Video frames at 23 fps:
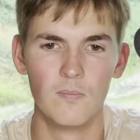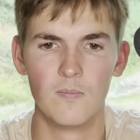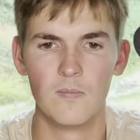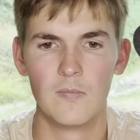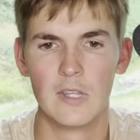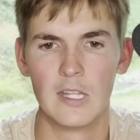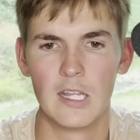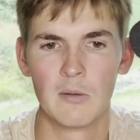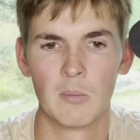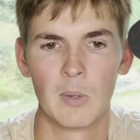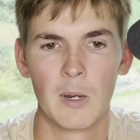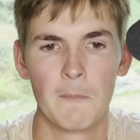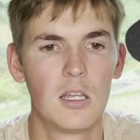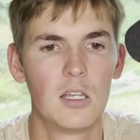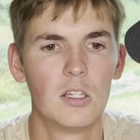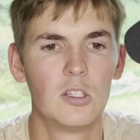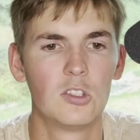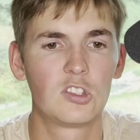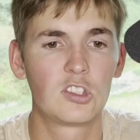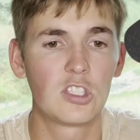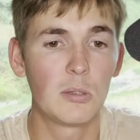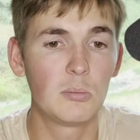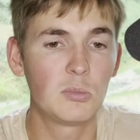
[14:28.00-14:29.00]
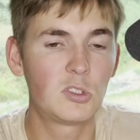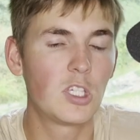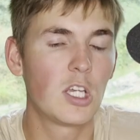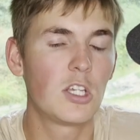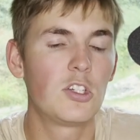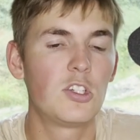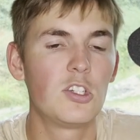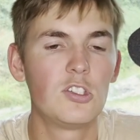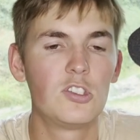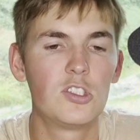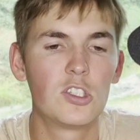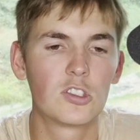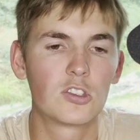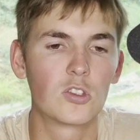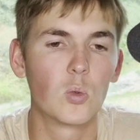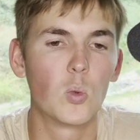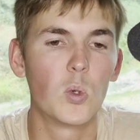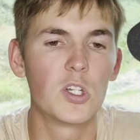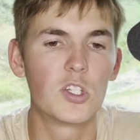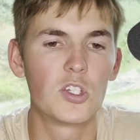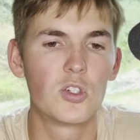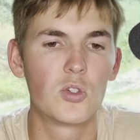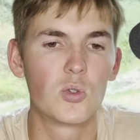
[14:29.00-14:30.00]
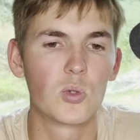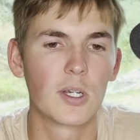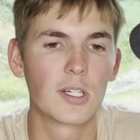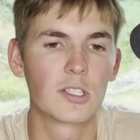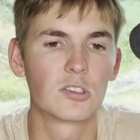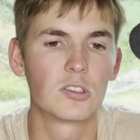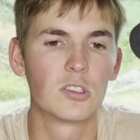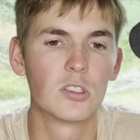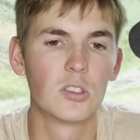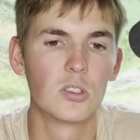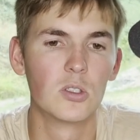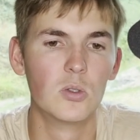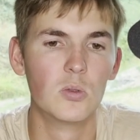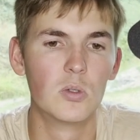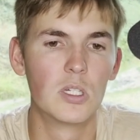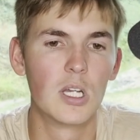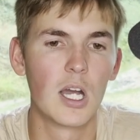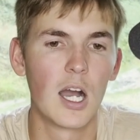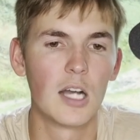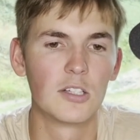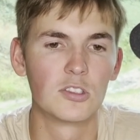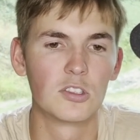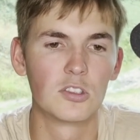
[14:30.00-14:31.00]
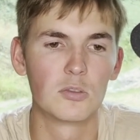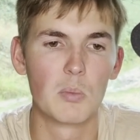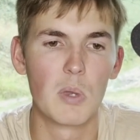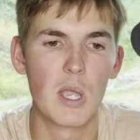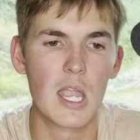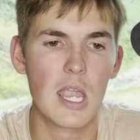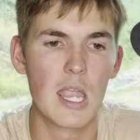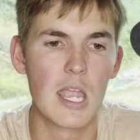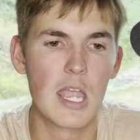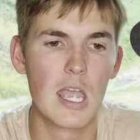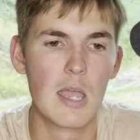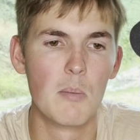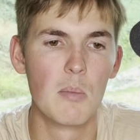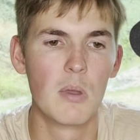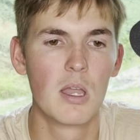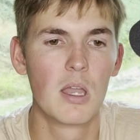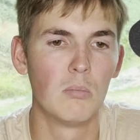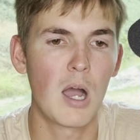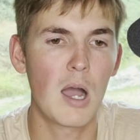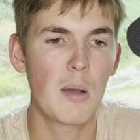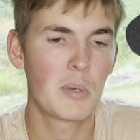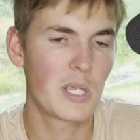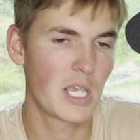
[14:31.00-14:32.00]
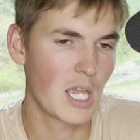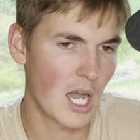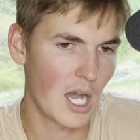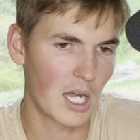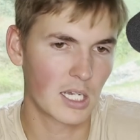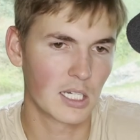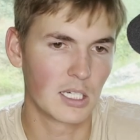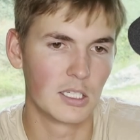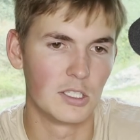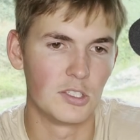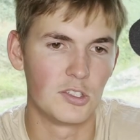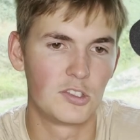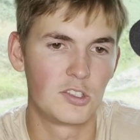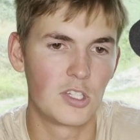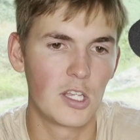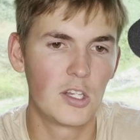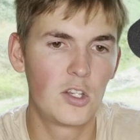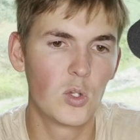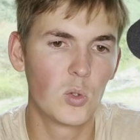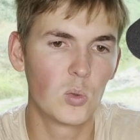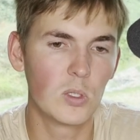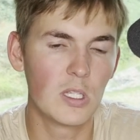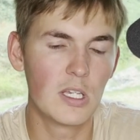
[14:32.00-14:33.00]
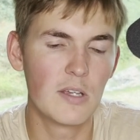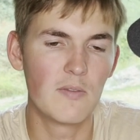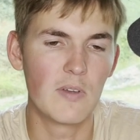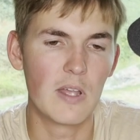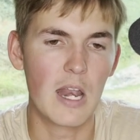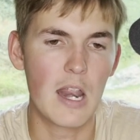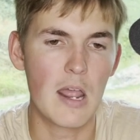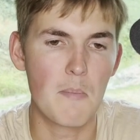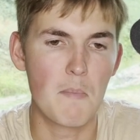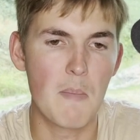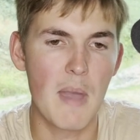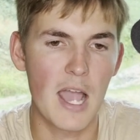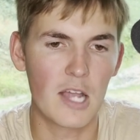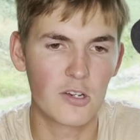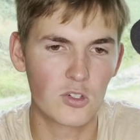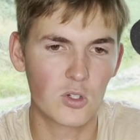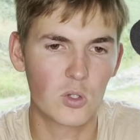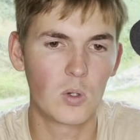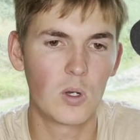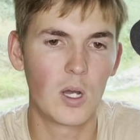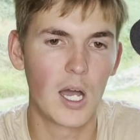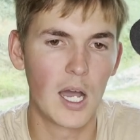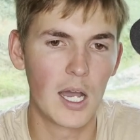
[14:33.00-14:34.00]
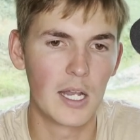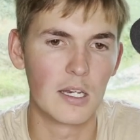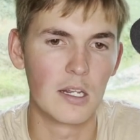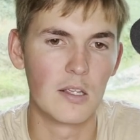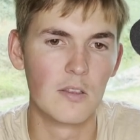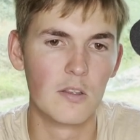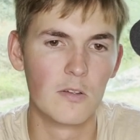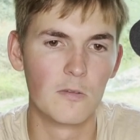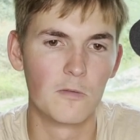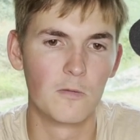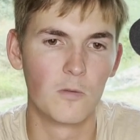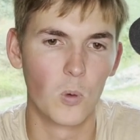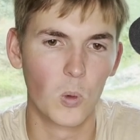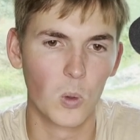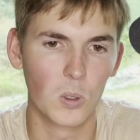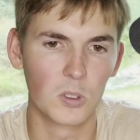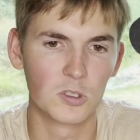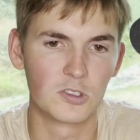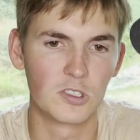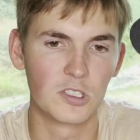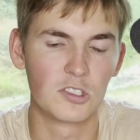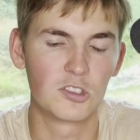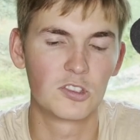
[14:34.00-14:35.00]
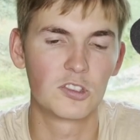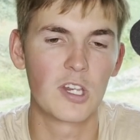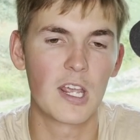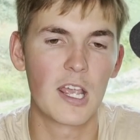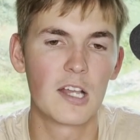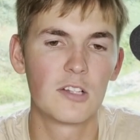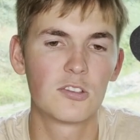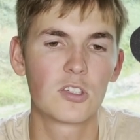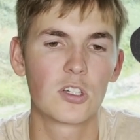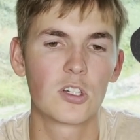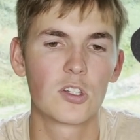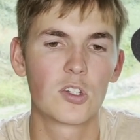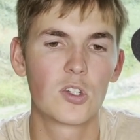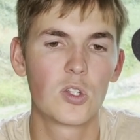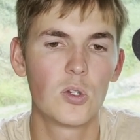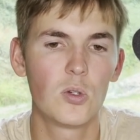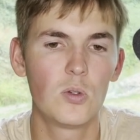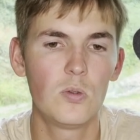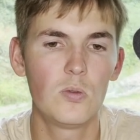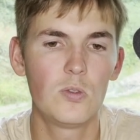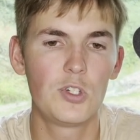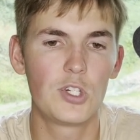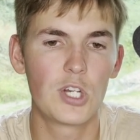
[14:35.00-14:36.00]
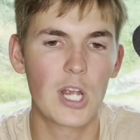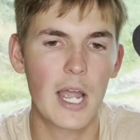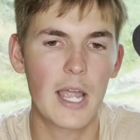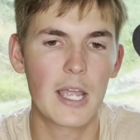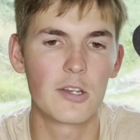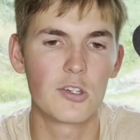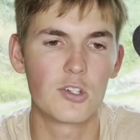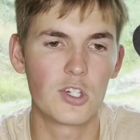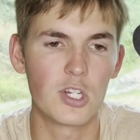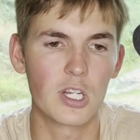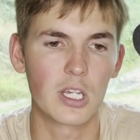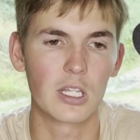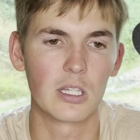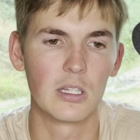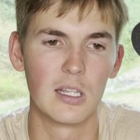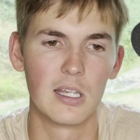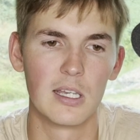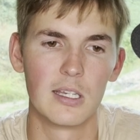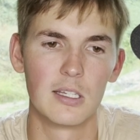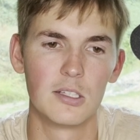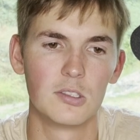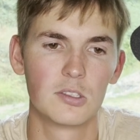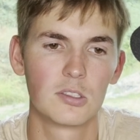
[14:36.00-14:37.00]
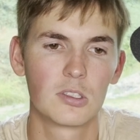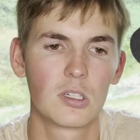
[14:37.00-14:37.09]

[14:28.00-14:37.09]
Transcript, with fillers: Never mind. Some say she's just a witch trickster who causes mayhem. Baba Yaga is said to live in a magical hut in the forest that stands on two giant chicken legs.